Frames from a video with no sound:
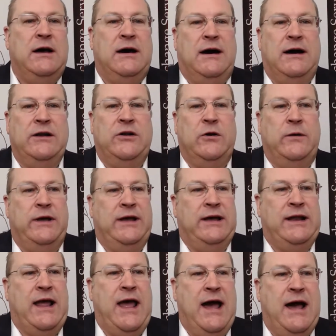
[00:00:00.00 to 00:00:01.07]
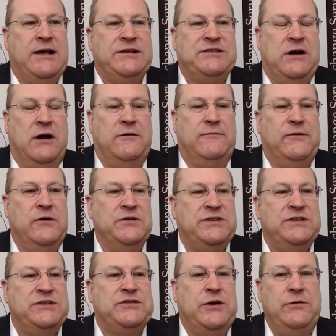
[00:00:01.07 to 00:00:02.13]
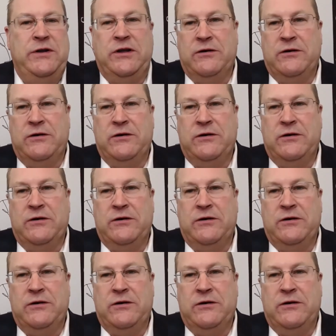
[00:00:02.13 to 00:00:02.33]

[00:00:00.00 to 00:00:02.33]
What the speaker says: on Go Ahead Ask. Our first is Tony